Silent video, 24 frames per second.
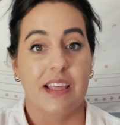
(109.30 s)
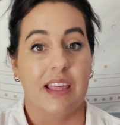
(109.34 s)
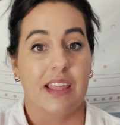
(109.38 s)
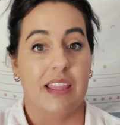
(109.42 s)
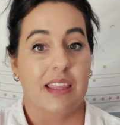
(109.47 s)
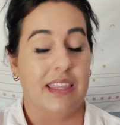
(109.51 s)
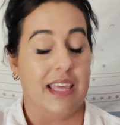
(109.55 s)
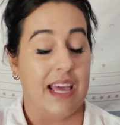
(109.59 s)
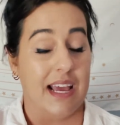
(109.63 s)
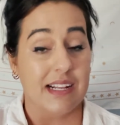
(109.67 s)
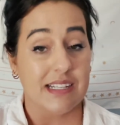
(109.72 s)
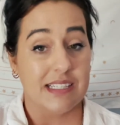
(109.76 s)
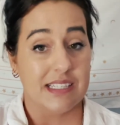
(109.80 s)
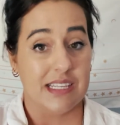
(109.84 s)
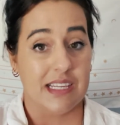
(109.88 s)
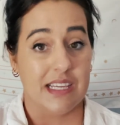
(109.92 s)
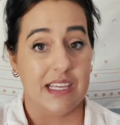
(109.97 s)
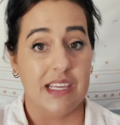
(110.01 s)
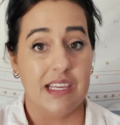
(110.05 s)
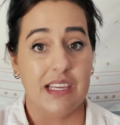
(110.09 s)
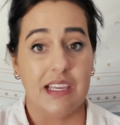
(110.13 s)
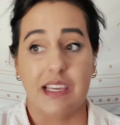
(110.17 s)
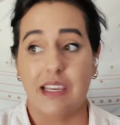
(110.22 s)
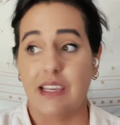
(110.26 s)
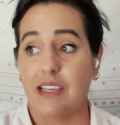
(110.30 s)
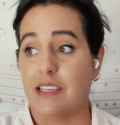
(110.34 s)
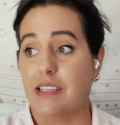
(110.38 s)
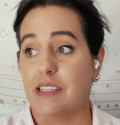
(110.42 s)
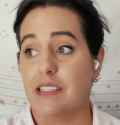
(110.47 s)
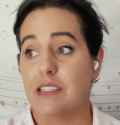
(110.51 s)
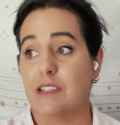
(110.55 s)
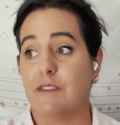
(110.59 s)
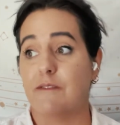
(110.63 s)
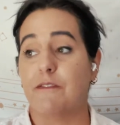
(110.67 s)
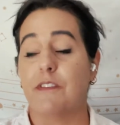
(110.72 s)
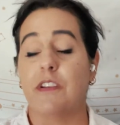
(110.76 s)
that tea
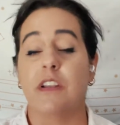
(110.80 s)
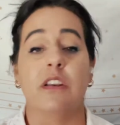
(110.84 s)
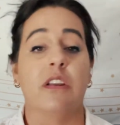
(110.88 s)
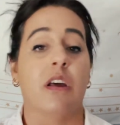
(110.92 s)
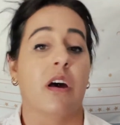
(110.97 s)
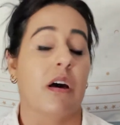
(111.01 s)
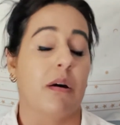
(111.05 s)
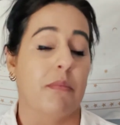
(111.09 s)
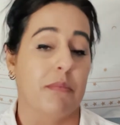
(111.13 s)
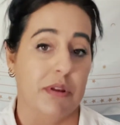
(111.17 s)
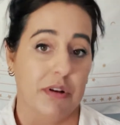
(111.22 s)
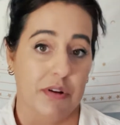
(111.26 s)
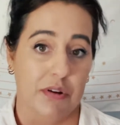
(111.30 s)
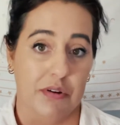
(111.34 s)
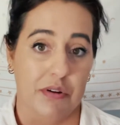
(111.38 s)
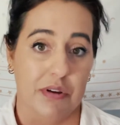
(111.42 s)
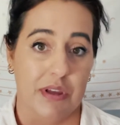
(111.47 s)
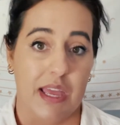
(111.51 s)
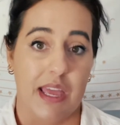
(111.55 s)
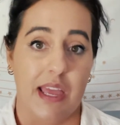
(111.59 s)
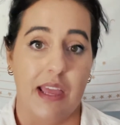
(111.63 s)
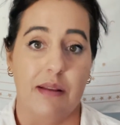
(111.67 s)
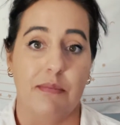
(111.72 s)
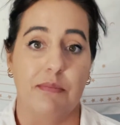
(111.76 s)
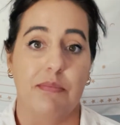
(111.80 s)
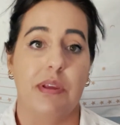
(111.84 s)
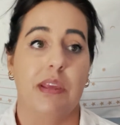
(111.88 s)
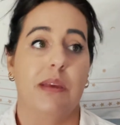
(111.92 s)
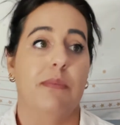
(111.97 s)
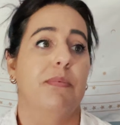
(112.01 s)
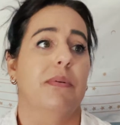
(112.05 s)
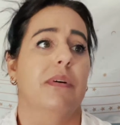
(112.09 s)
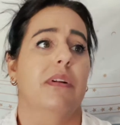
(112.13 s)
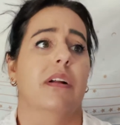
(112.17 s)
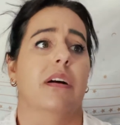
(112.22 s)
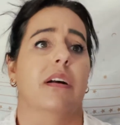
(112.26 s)
is phenomenal and
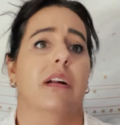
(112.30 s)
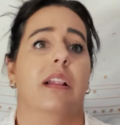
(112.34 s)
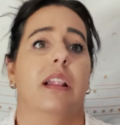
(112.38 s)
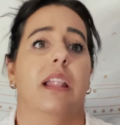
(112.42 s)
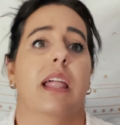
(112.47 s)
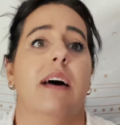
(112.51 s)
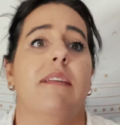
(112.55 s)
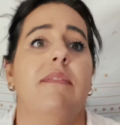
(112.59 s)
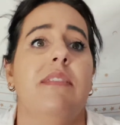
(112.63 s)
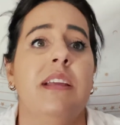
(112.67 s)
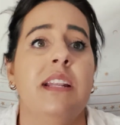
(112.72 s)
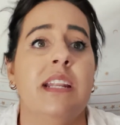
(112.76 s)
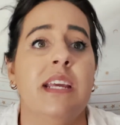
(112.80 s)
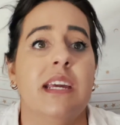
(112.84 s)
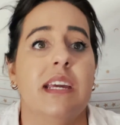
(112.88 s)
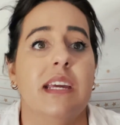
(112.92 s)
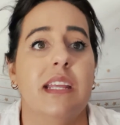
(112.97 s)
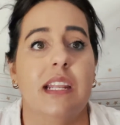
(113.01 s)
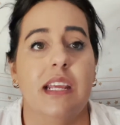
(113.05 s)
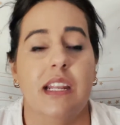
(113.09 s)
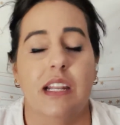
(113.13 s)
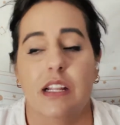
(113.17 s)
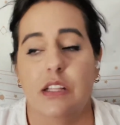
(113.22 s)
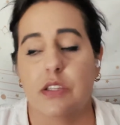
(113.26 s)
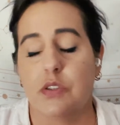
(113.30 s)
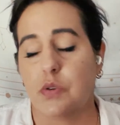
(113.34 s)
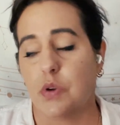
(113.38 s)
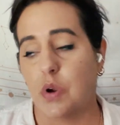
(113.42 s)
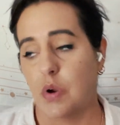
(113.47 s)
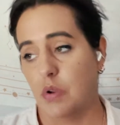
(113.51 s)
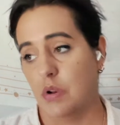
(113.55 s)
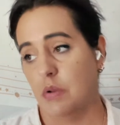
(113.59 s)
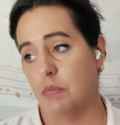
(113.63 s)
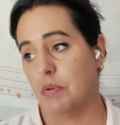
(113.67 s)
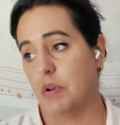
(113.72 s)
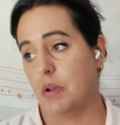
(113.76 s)
people are loving it and it's
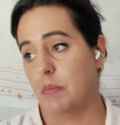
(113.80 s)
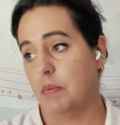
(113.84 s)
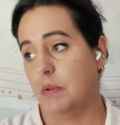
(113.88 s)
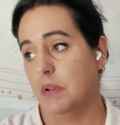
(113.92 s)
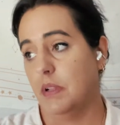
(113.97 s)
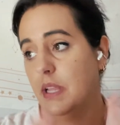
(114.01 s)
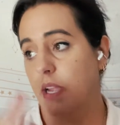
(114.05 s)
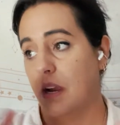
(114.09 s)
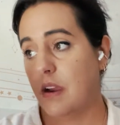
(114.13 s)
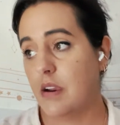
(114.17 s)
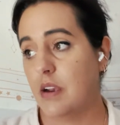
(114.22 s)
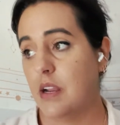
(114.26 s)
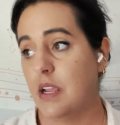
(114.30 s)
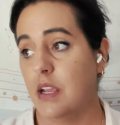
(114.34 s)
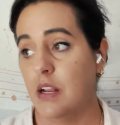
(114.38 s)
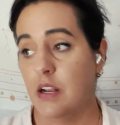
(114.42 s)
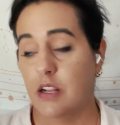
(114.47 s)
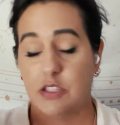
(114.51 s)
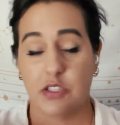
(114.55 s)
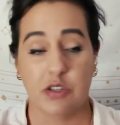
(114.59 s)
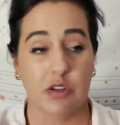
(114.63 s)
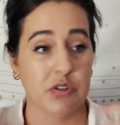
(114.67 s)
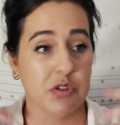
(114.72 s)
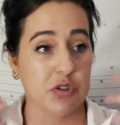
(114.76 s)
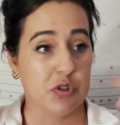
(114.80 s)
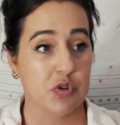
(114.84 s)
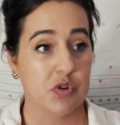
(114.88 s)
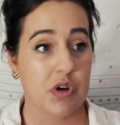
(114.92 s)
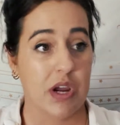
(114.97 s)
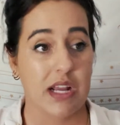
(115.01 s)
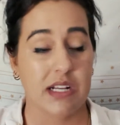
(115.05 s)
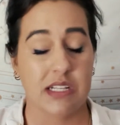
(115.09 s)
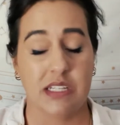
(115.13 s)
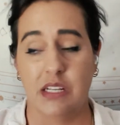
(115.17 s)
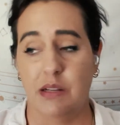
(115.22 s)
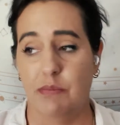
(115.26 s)
growing in popularity, and it's also
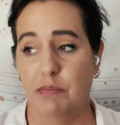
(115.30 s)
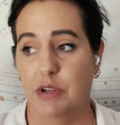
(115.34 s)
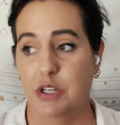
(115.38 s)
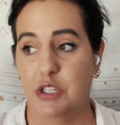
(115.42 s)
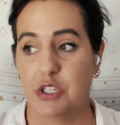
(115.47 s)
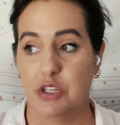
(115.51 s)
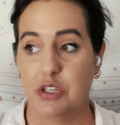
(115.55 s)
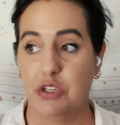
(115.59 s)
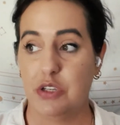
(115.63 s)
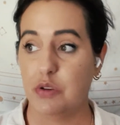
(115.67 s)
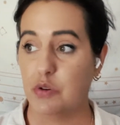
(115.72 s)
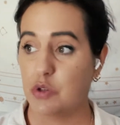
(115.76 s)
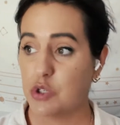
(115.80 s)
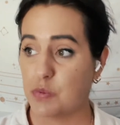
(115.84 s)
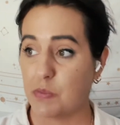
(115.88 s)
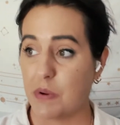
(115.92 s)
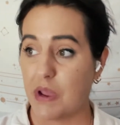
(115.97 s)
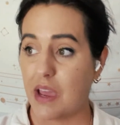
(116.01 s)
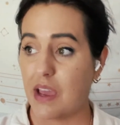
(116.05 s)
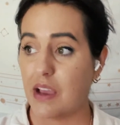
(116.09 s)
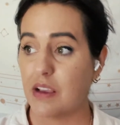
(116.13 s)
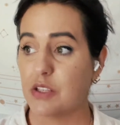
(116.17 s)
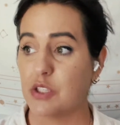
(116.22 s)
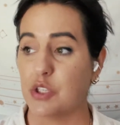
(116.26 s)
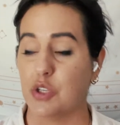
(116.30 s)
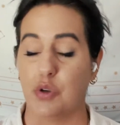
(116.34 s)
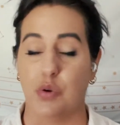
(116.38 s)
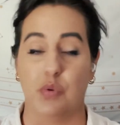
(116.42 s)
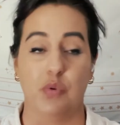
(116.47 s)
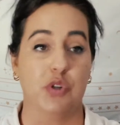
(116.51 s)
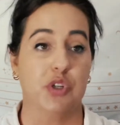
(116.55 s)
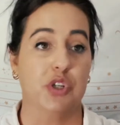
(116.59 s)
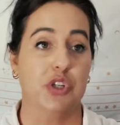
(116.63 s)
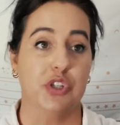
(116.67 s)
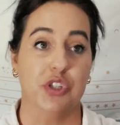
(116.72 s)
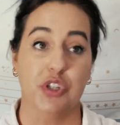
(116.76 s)
attracting a bunch of douchebags who
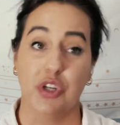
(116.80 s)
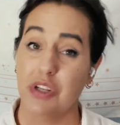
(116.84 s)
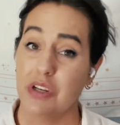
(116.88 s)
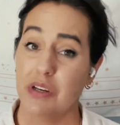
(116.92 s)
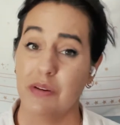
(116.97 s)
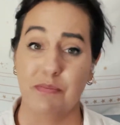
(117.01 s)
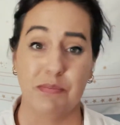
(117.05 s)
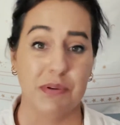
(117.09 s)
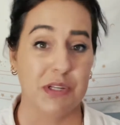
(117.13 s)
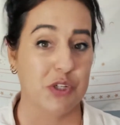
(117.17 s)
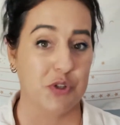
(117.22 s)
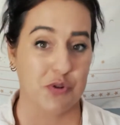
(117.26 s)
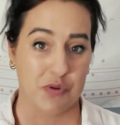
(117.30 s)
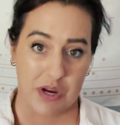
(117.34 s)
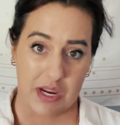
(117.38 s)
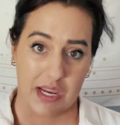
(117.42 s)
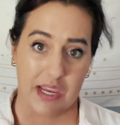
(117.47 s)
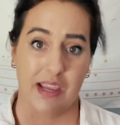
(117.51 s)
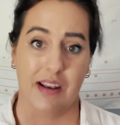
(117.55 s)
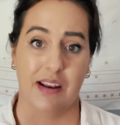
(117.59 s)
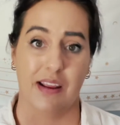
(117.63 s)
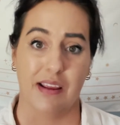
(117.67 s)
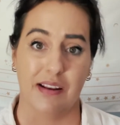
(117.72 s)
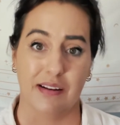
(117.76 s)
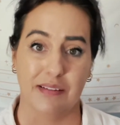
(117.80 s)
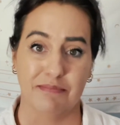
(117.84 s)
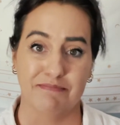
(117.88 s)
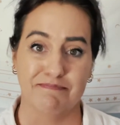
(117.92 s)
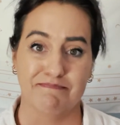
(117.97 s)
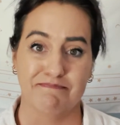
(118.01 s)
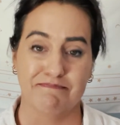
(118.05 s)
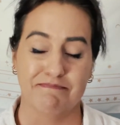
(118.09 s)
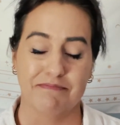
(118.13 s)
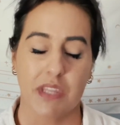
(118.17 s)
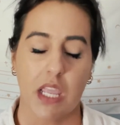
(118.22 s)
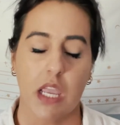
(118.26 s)
shouldn't be drinking it,
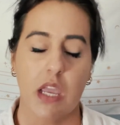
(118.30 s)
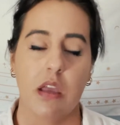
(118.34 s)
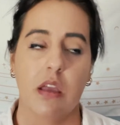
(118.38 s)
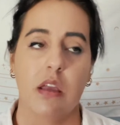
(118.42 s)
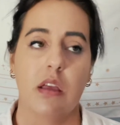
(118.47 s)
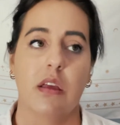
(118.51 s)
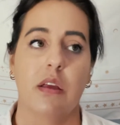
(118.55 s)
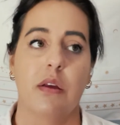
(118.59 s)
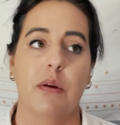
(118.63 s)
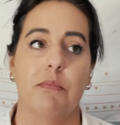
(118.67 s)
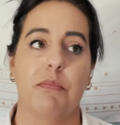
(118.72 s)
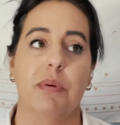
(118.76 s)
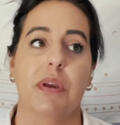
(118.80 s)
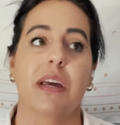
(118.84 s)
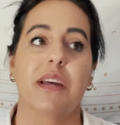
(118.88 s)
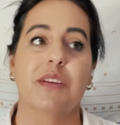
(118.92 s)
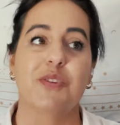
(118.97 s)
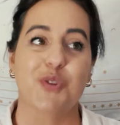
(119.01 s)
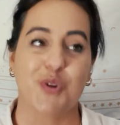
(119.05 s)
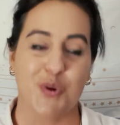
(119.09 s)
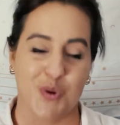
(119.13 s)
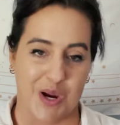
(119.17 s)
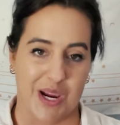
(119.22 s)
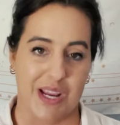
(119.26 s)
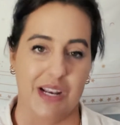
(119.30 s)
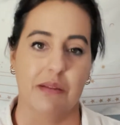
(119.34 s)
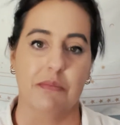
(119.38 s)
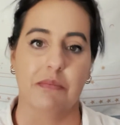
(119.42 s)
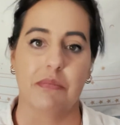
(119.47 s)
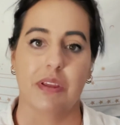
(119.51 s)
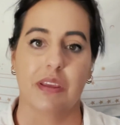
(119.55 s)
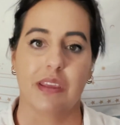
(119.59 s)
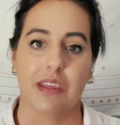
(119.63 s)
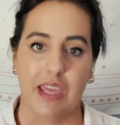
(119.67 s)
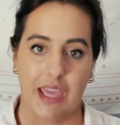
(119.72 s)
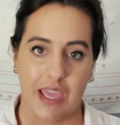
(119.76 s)
because
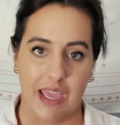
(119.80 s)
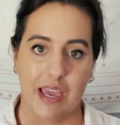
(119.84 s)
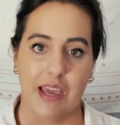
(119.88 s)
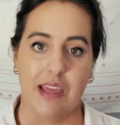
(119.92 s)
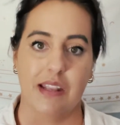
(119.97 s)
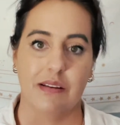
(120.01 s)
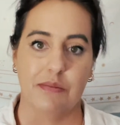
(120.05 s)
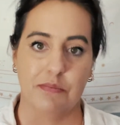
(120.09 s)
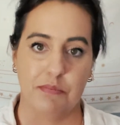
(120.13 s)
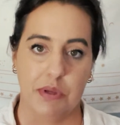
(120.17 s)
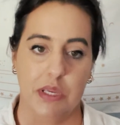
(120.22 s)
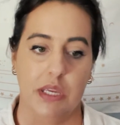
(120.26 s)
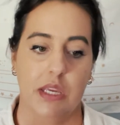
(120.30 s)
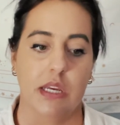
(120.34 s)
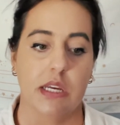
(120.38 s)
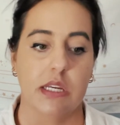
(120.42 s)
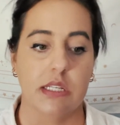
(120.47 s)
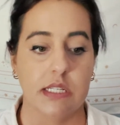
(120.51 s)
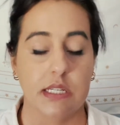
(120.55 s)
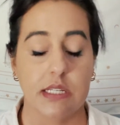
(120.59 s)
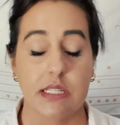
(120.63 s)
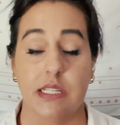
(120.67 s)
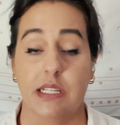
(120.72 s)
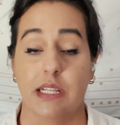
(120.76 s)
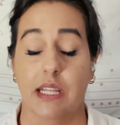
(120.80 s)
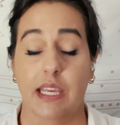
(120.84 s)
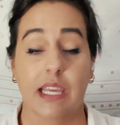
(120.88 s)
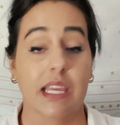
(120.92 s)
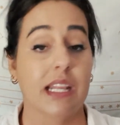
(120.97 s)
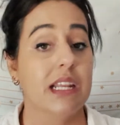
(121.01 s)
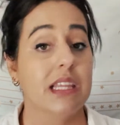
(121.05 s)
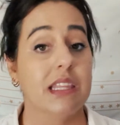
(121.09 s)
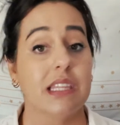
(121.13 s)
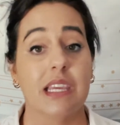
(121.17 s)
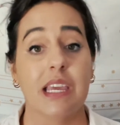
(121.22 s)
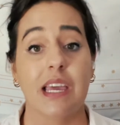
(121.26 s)
Kratom can be addicting like
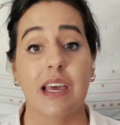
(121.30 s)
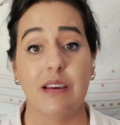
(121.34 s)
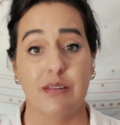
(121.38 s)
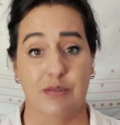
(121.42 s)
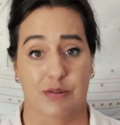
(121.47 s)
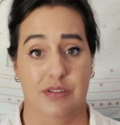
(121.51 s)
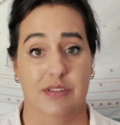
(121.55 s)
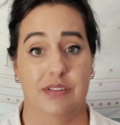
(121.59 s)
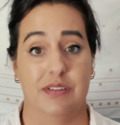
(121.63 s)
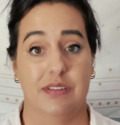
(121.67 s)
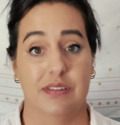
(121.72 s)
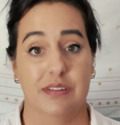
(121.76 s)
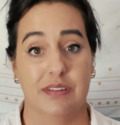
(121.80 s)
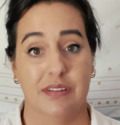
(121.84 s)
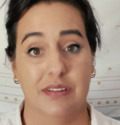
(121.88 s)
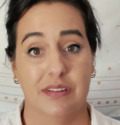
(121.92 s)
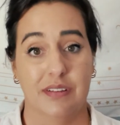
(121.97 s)
anything else.